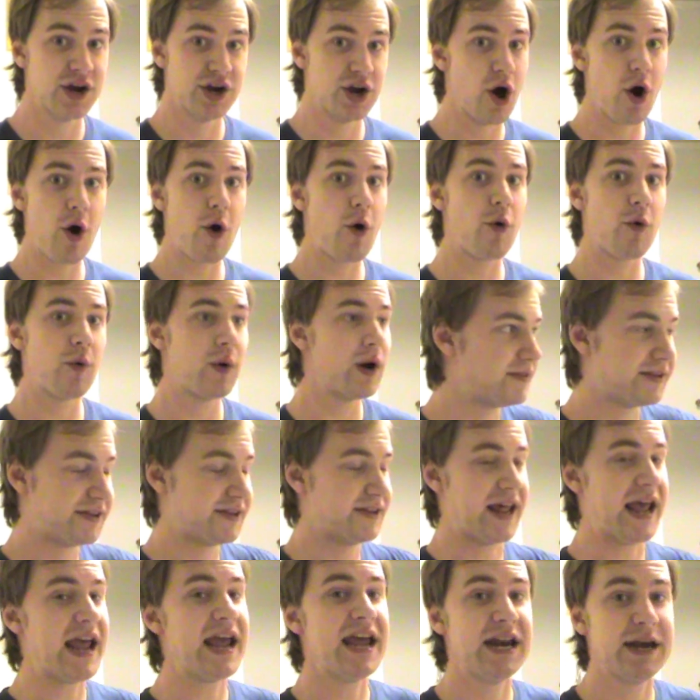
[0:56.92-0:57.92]
no
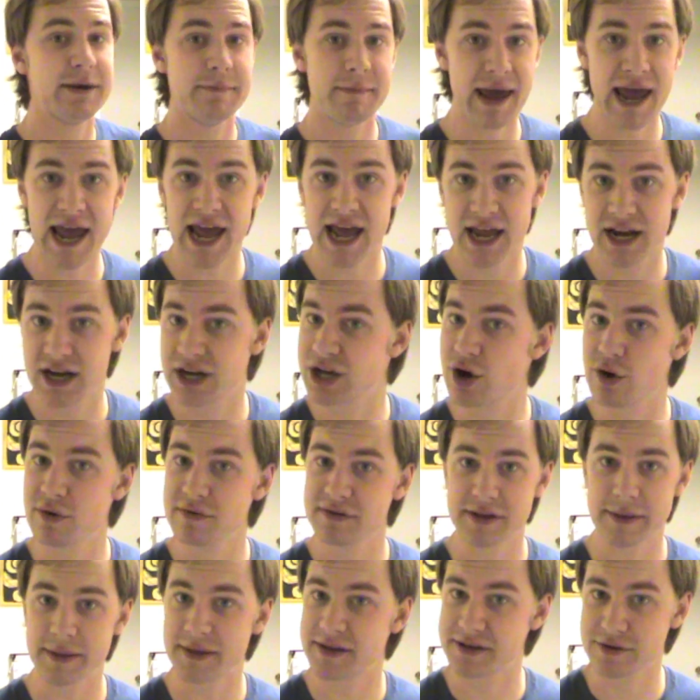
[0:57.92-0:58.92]
sane man
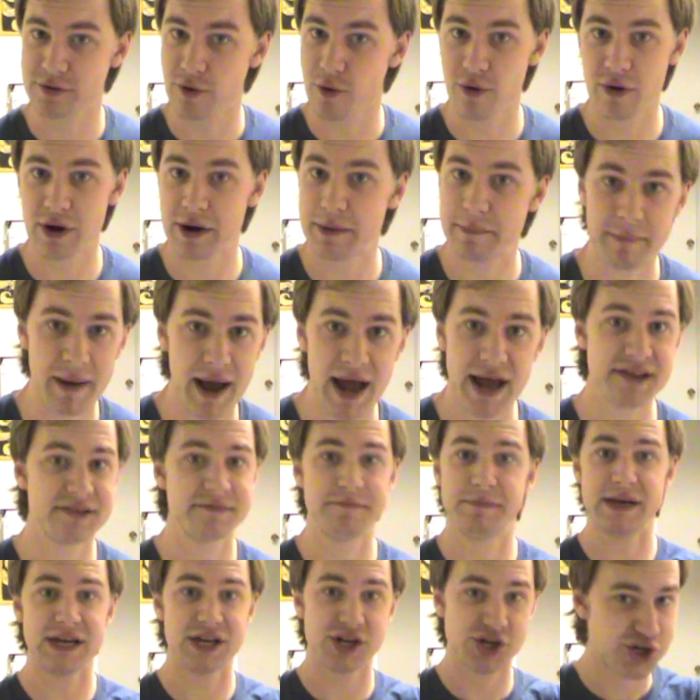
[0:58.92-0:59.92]
goes to the store and buys
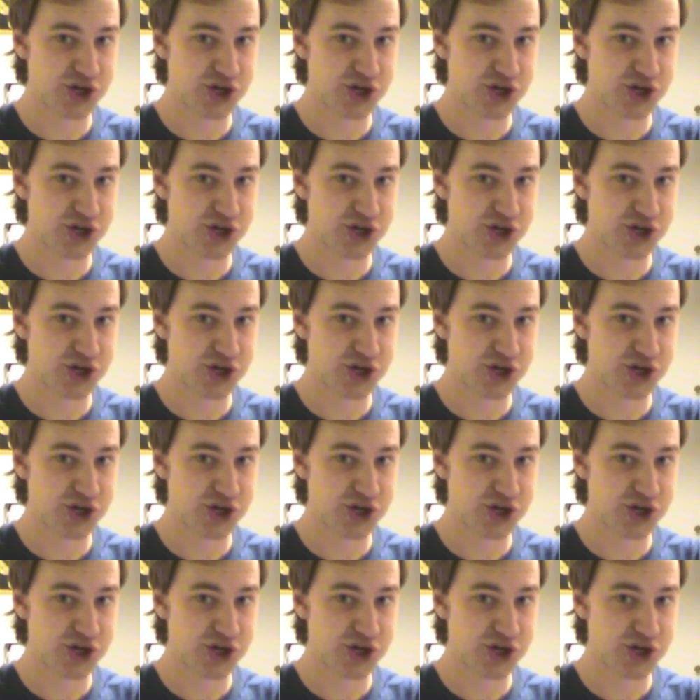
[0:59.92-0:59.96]
big